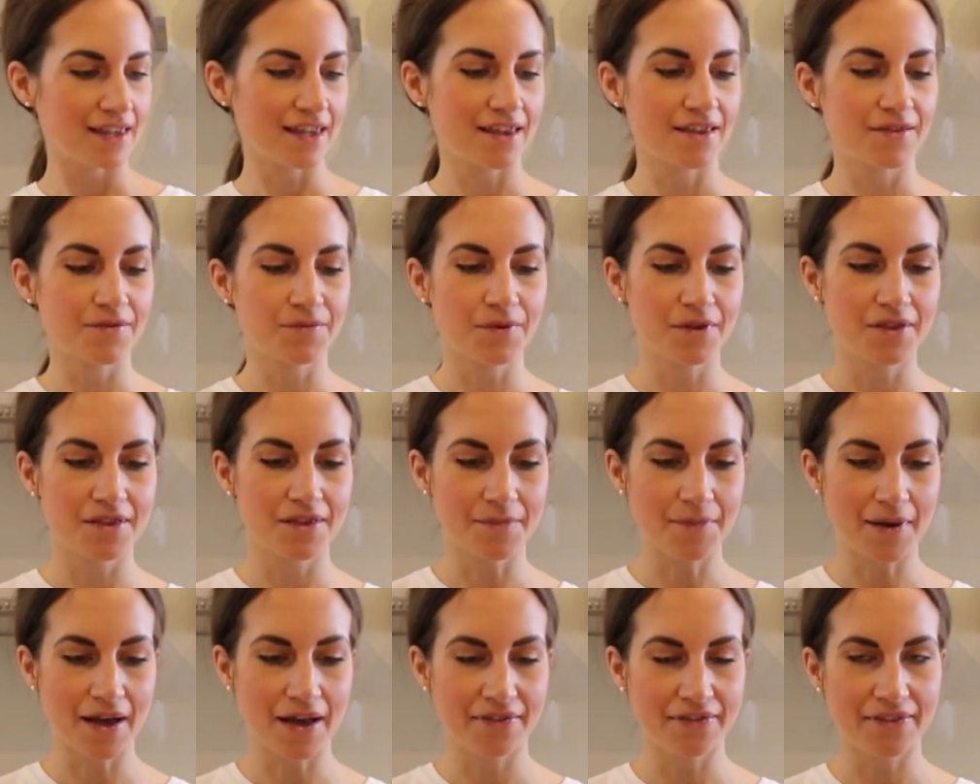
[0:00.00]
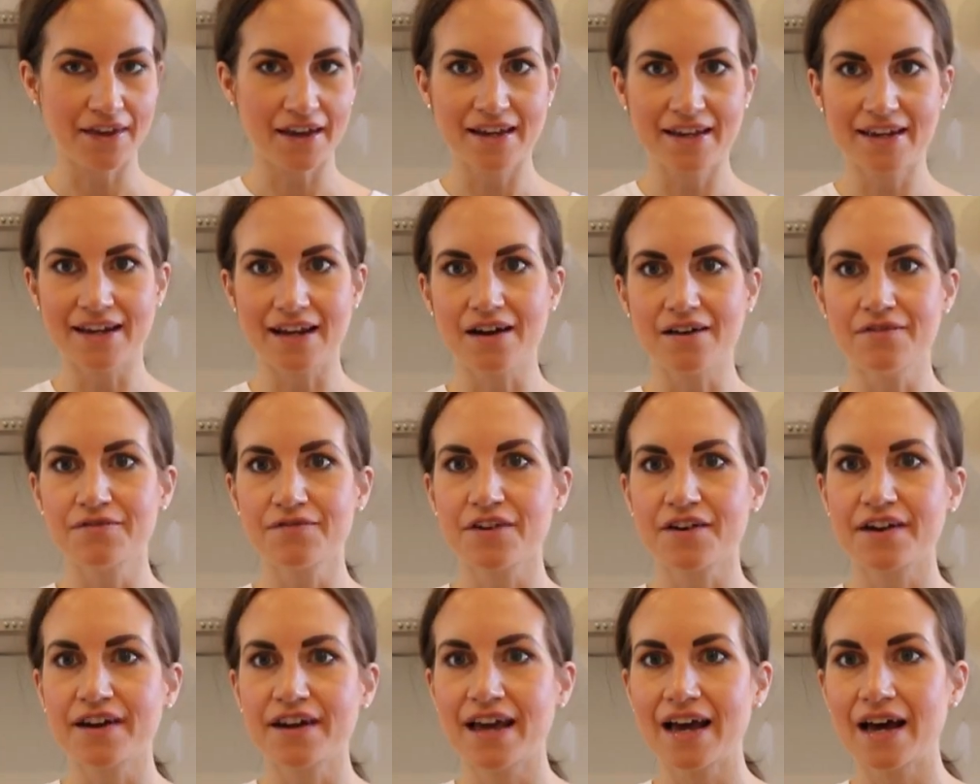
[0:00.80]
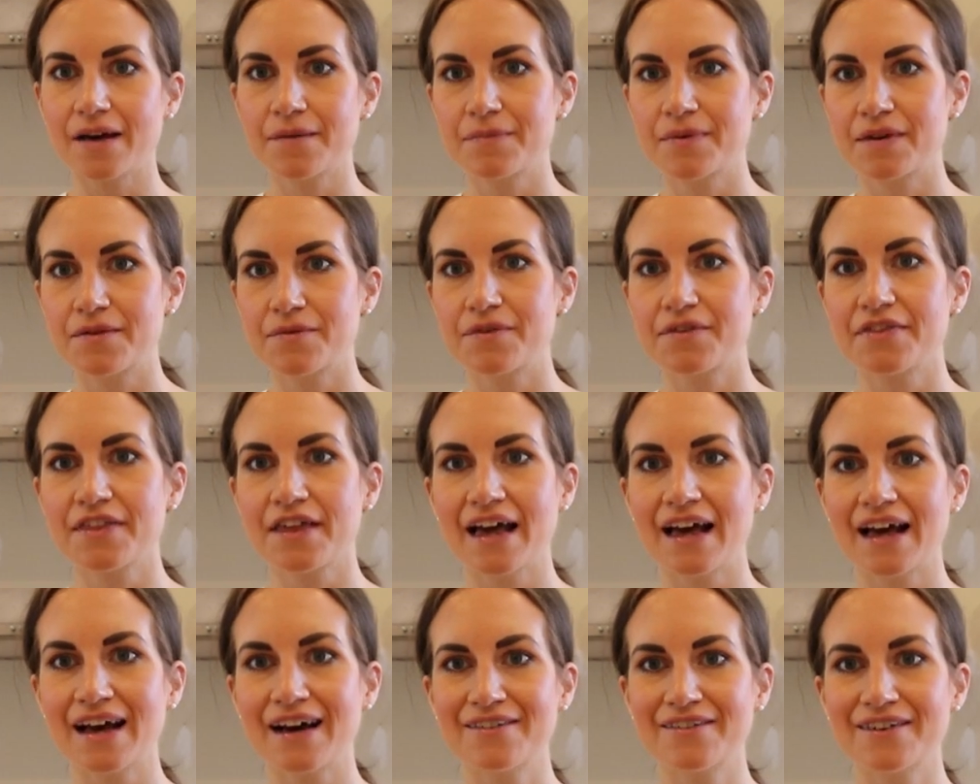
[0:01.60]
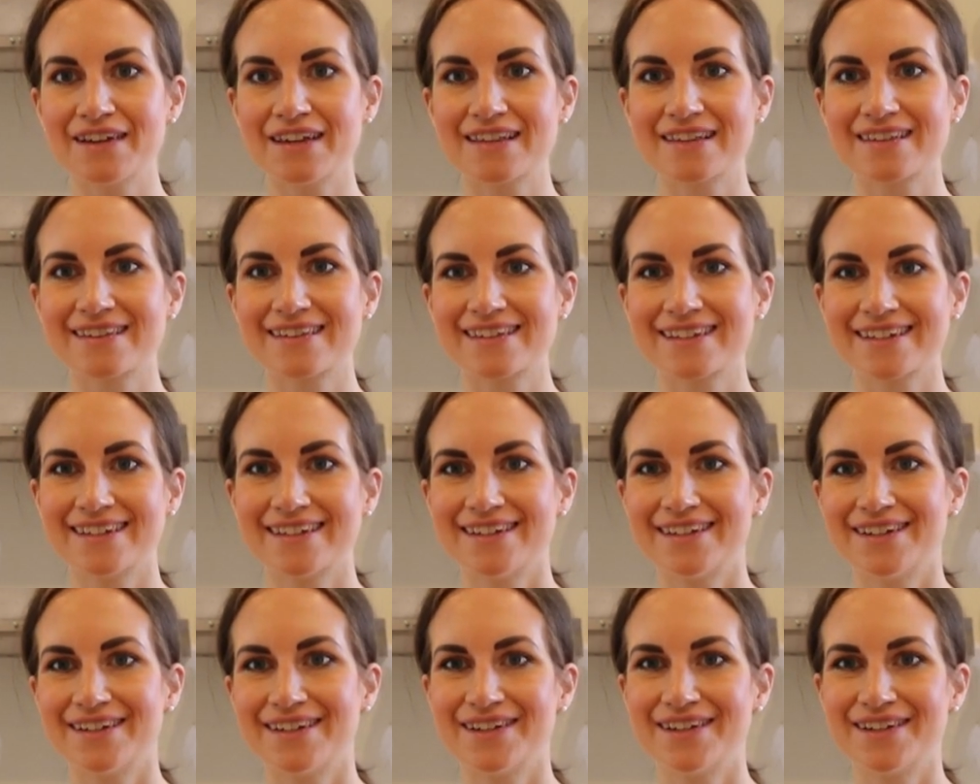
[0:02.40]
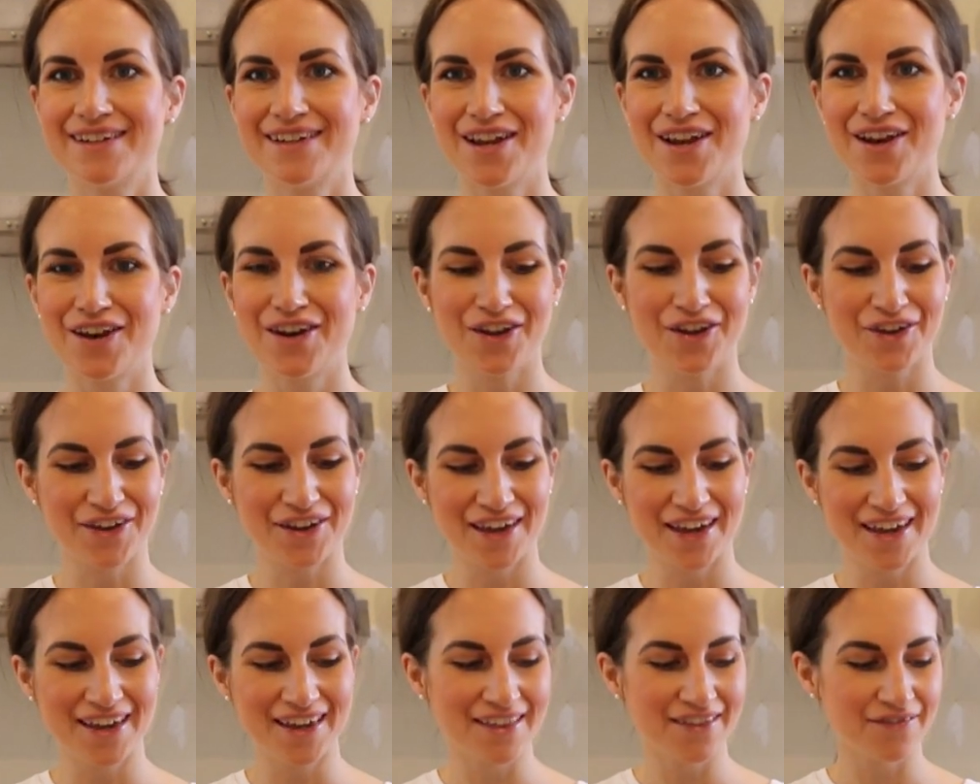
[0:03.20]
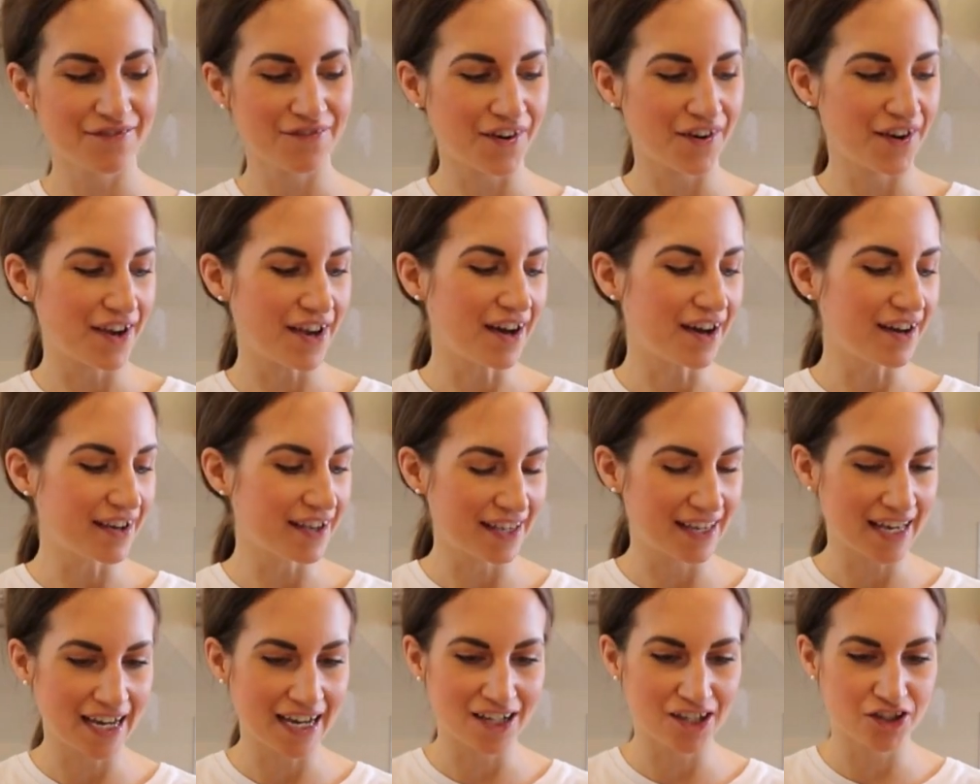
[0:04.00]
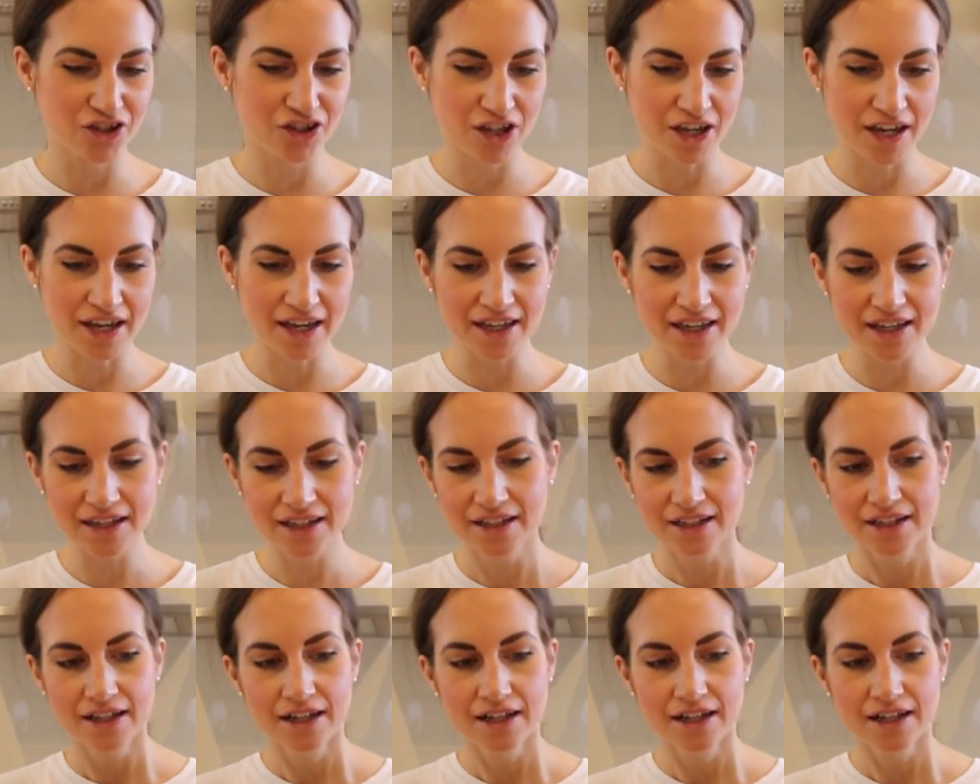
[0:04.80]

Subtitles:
this one's about there now. I'm very happy with how it's looking. It's very eye-catching.